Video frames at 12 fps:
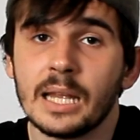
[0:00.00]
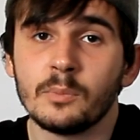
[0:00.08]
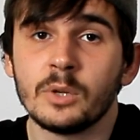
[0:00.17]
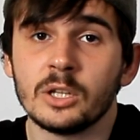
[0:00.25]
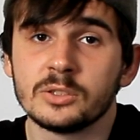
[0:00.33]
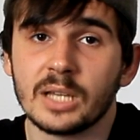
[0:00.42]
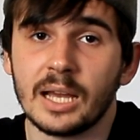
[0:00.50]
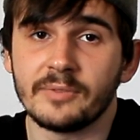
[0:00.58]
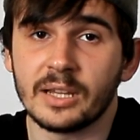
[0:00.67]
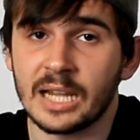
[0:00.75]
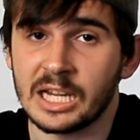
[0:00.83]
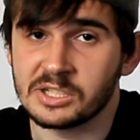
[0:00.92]
Then we also have
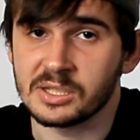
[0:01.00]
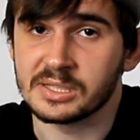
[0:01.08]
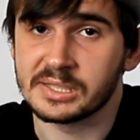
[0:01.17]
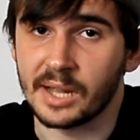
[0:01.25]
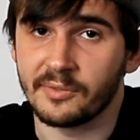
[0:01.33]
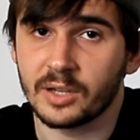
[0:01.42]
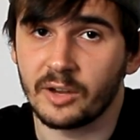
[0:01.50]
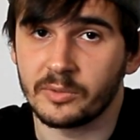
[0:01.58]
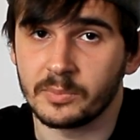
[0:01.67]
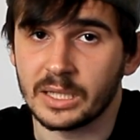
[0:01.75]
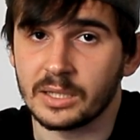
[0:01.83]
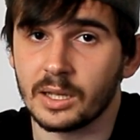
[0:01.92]
the National Self
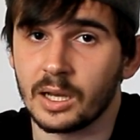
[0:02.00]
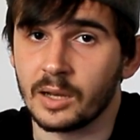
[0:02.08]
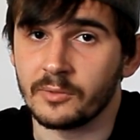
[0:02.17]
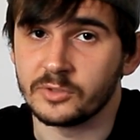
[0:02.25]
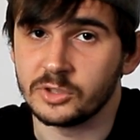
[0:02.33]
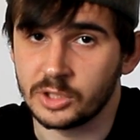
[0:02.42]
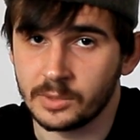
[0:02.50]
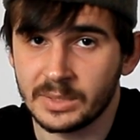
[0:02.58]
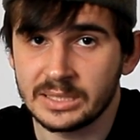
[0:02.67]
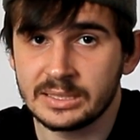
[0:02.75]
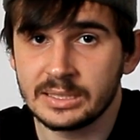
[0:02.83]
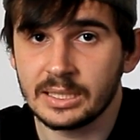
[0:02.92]
Government of
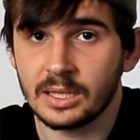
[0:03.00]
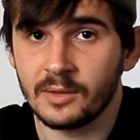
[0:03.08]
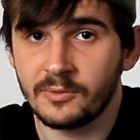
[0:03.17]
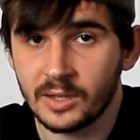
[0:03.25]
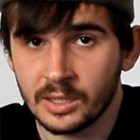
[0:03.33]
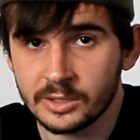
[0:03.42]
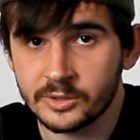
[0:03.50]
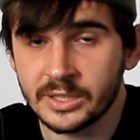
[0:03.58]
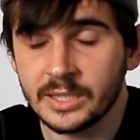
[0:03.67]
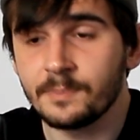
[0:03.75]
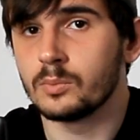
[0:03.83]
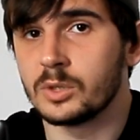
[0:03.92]
Germans of
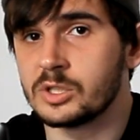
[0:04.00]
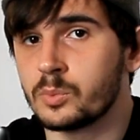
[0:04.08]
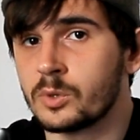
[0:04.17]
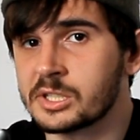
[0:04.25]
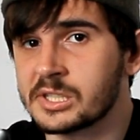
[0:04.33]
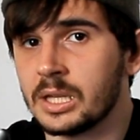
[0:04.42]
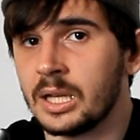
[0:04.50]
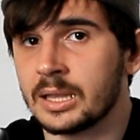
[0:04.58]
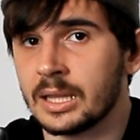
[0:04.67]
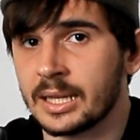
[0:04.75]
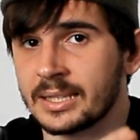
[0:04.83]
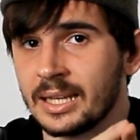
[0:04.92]
Hungary, which works a lot
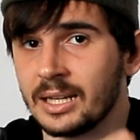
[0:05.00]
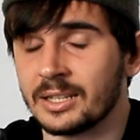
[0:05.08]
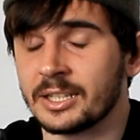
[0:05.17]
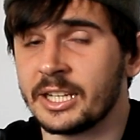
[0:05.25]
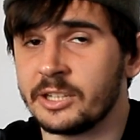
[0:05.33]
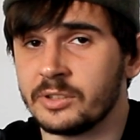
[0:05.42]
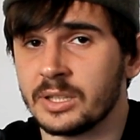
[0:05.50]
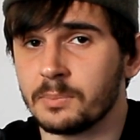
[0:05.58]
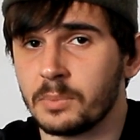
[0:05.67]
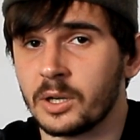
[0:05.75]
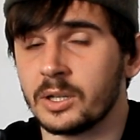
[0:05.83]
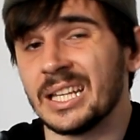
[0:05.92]
like the Hungarian
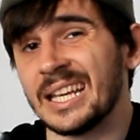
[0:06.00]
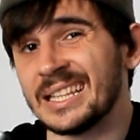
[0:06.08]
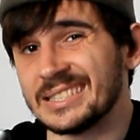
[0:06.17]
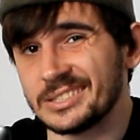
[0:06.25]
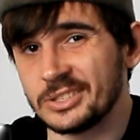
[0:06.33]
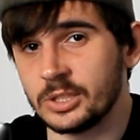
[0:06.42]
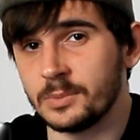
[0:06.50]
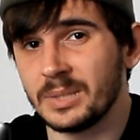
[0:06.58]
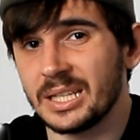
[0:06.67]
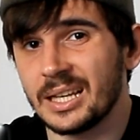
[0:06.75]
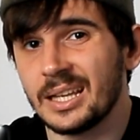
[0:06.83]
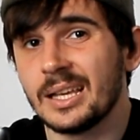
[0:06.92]
party in
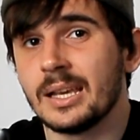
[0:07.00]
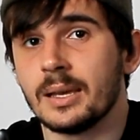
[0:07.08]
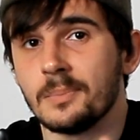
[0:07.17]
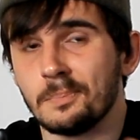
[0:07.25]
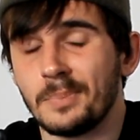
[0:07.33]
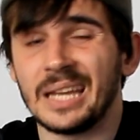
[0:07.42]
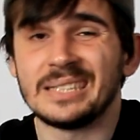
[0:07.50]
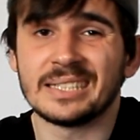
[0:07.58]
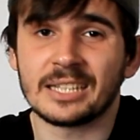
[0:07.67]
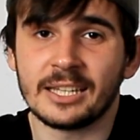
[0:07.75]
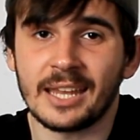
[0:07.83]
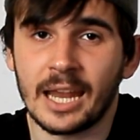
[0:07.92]
Serbia.
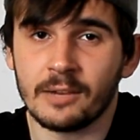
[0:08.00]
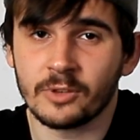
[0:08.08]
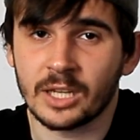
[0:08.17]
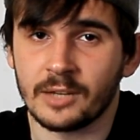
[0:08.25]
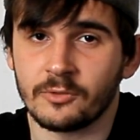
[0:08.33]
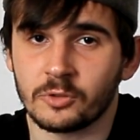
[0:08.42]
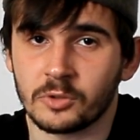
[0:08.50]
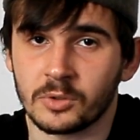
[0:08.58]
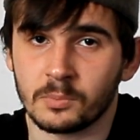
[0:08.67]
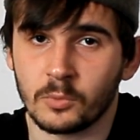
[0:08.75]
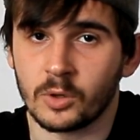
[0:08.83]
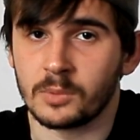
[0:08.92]
Basically, they advocate for
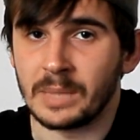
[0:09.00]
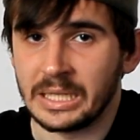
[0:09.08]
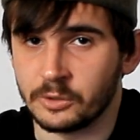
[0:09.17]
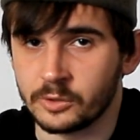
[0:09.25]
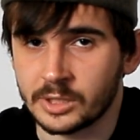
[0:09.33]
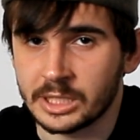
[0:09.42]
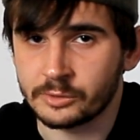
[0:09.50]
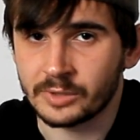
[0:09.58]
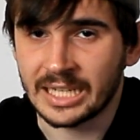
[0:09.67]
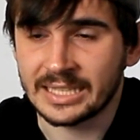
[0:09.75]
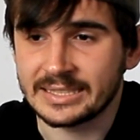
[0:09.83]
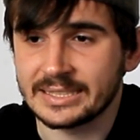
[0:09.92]
more minority
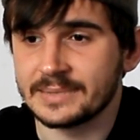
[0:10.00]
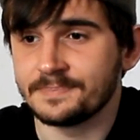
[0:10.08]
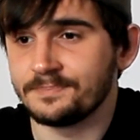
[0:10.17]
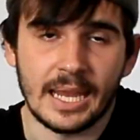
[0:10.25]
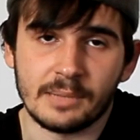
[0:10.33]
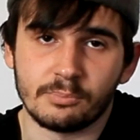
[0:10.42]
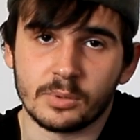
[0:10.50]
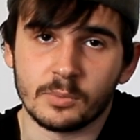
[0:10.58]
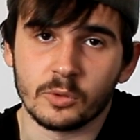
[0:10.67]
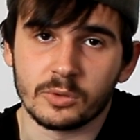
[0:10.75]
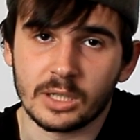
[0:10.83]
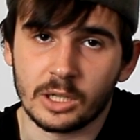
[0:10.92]
rights and
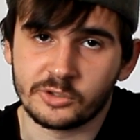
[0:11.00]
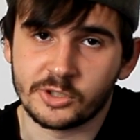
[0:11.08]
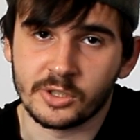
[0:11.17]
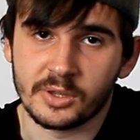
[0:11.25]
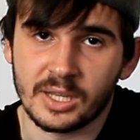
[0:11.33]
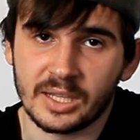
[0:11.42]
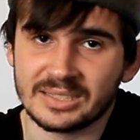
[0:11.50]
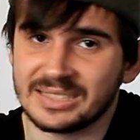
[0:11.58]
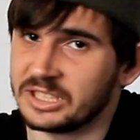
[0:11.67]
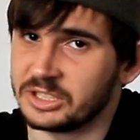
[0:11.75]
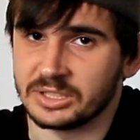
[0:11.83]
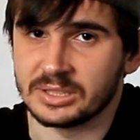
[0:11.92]
promote cultural things
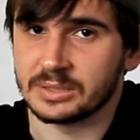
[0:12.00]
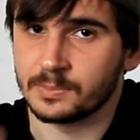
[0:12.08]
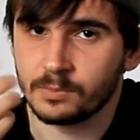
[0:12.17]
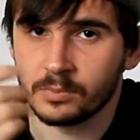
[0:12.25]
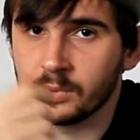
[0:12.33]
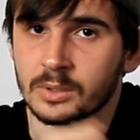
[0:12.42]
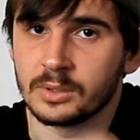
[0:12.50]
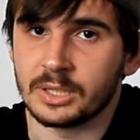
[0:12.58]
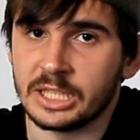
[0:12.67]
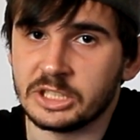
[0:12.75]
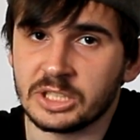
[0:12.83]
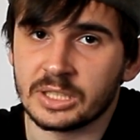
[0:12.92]
such as
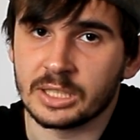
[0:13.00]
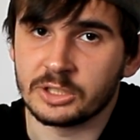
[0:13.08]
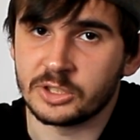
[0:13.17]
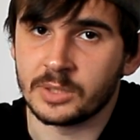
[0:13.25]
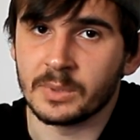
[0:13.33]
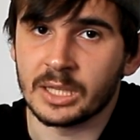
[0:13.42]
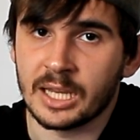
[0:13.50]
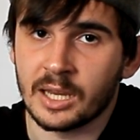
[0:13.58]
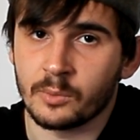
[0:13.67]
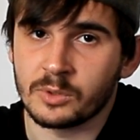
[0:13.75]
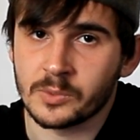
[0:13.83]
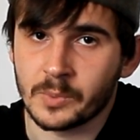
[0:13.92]
teaching the German
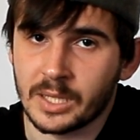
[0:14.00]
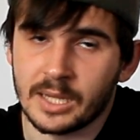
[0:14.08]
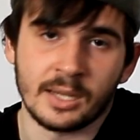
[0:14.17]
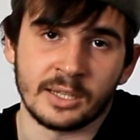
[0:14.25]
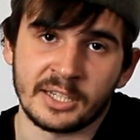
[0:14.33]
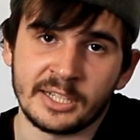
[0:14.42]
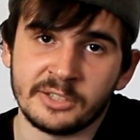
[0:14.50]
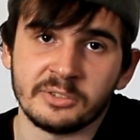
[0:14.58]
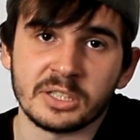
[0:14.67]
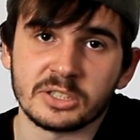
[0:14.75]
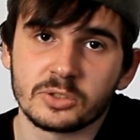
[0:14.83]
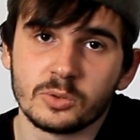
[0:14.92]
language within
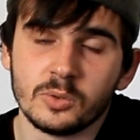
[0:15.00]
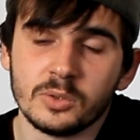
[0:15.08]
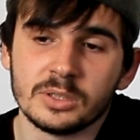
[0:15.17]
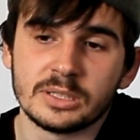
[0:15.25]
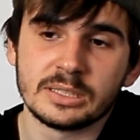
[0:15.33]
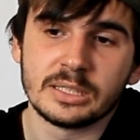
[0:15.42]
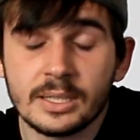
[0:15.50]
Hungarian schools.